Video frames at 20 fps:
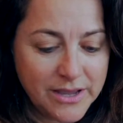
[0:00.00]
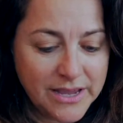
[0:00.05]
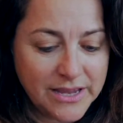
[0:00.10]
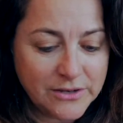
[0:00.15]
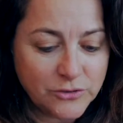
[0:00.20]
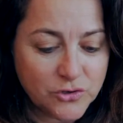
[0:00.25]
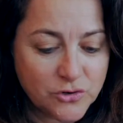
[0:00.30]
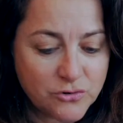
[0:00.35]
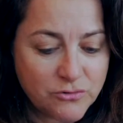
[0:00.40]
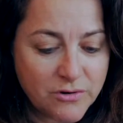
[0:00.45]

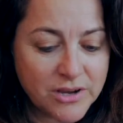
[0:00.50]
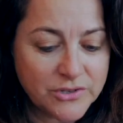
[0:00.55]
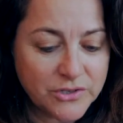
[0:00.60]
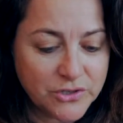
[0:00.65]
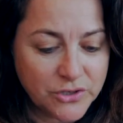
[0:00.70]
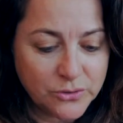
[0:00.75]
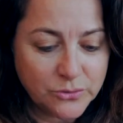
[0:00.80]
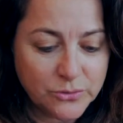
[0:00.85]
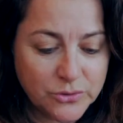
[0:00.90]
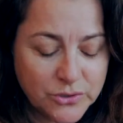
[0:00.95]

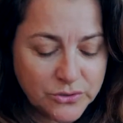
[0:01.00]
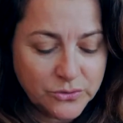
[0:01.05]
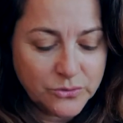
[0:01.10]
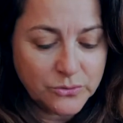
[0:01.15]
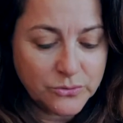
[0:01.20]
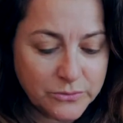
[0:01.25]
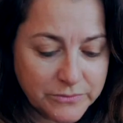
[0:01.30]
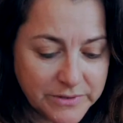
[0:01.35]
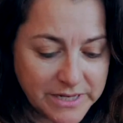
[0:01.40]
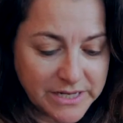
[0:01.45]
entrust your
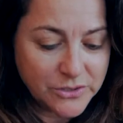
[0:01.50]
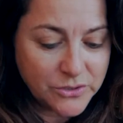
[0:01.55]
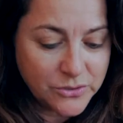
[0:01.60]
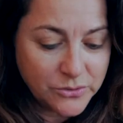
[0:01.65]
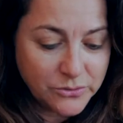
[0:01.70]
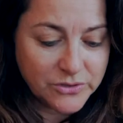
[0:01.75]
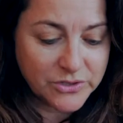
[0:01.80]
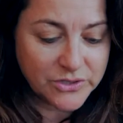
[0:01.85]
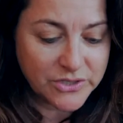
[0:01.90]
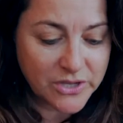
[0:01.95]
story
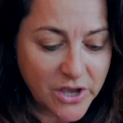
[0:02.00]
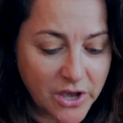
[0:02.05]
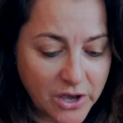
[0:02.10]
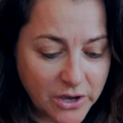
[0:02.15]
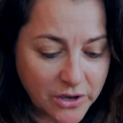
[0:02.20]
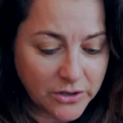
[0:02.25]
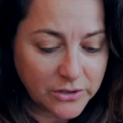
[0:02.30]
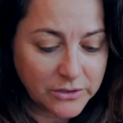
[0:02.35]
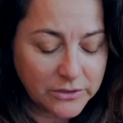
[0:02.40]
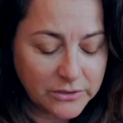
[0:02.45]
to the
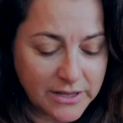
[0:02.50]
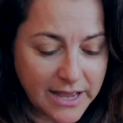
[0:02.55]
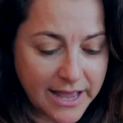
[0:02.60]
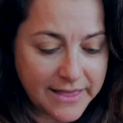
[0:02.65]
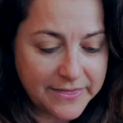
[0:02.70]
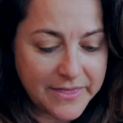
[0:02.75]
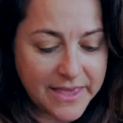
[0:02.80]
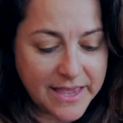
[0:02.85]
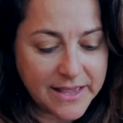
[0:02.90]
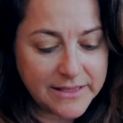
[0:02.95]
circle,
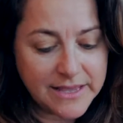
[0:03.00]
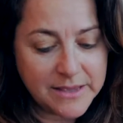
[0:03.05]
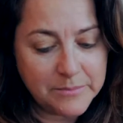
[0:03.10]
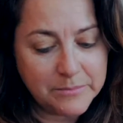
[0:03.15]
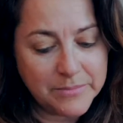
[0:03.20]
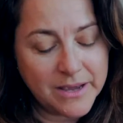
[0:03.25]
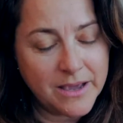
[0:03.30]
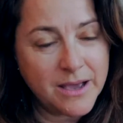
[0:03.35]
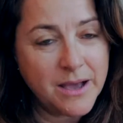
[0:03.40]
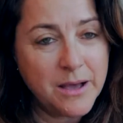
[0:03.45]
and then it
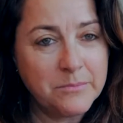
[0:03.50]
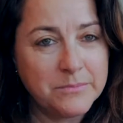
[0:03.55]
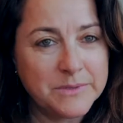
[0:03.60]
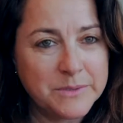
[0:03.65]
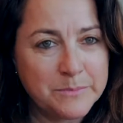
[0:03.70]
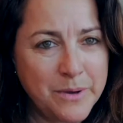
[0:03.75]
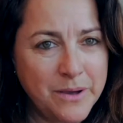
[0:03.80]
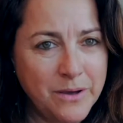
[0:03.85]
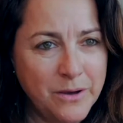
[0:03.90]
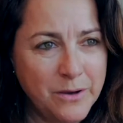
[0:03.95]

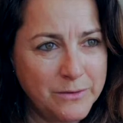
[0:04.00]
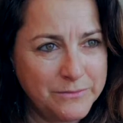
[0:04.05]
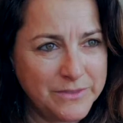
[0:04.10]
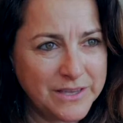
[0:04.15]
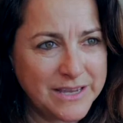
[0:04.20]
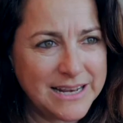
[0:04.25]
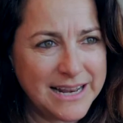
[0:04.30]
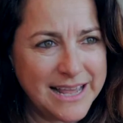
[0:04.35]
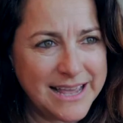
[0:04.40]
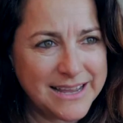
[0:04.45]
becomes part of the
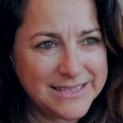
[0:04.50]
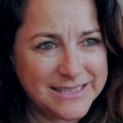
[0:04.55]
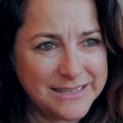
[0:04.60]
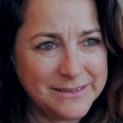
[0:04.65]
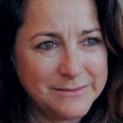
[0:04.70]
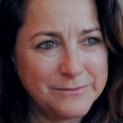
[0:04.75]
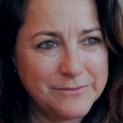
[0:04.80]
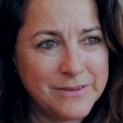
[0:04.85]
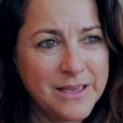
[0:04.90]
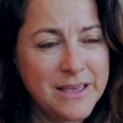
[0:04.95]

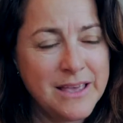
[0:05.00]
collective.